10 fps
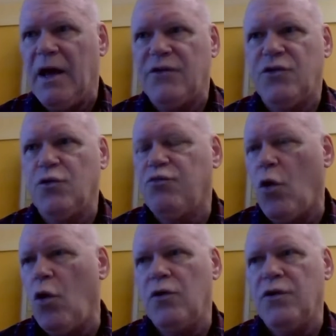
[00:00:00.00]
As you
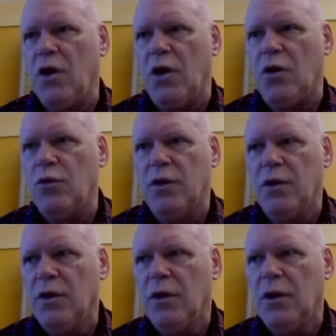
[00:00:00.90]
all know,
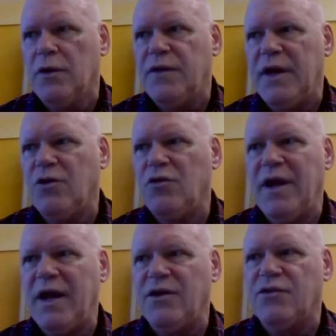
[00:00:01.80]
the
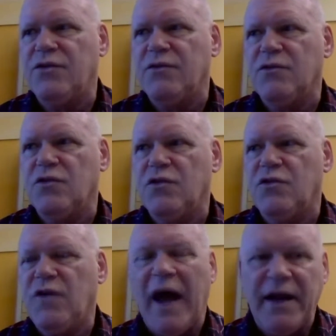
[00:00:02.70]
internet is
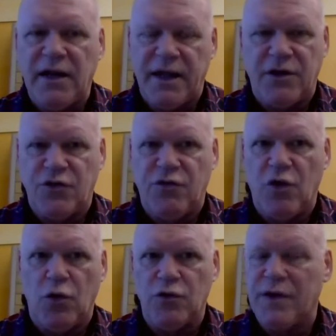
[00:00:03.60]
tightly
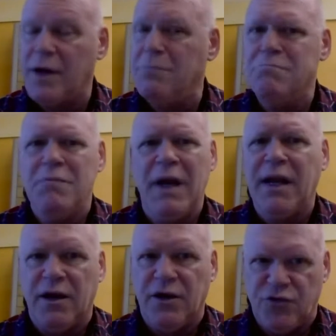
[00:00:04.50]
controlled in
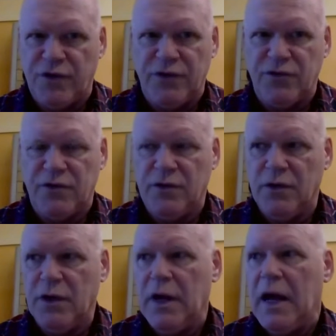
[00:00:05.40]
many countries.
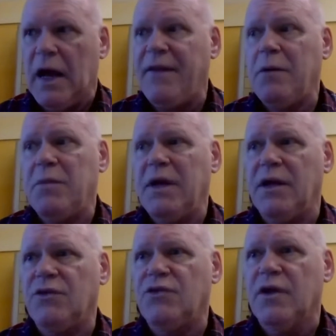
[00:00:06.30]
And that
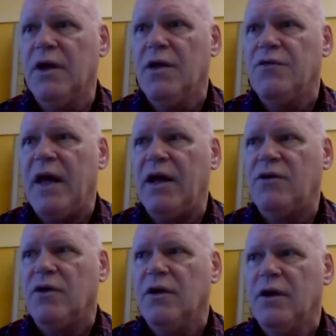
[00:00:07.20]
means that